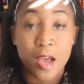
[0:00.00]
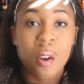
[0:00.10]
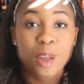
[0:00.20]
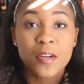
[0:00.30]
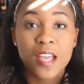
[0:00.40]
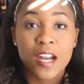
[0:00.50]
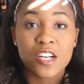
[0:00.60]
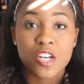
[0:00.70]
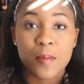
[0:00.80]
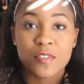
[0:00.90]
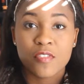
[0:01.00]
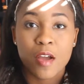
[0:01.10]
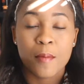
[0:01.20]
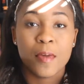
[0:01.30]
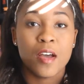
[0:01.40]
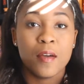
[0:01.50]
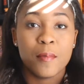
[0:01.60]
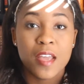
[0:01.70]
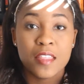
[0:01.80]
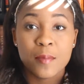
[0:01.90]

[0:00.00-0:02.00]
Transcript: This book kind of jumps from in the